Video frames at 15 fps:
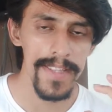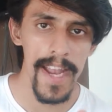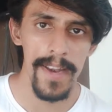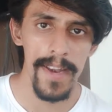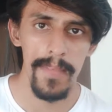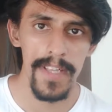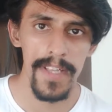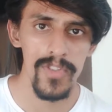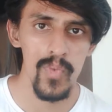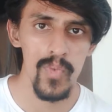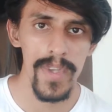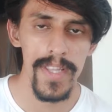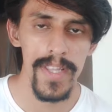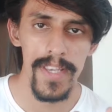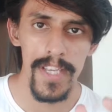that means
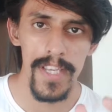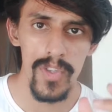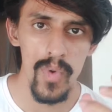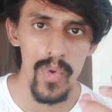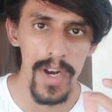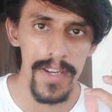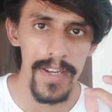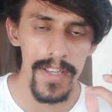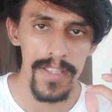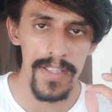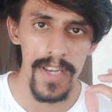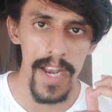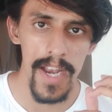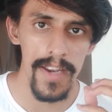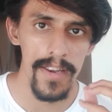we need to
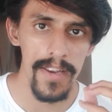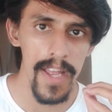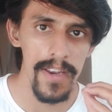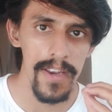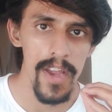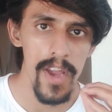understand that